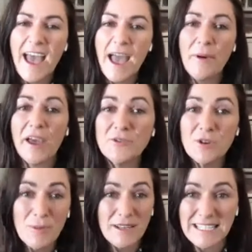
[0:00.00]
And we're going to
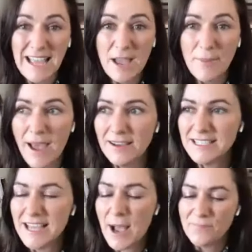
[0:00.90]
talk about today about
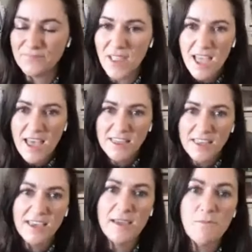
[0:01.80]
um,
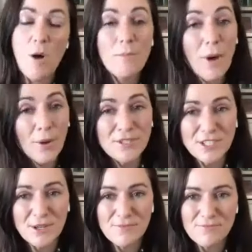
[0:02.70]
the well
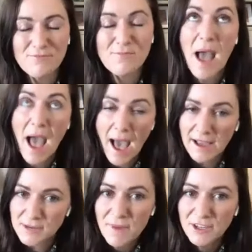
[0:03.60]
post
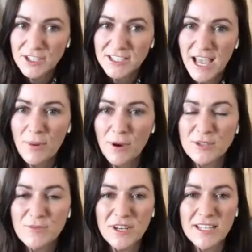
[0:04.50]
postpartum, I should say,
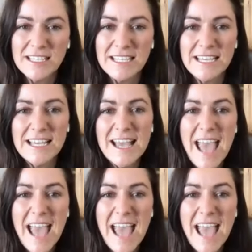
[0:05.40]
post pregnancy,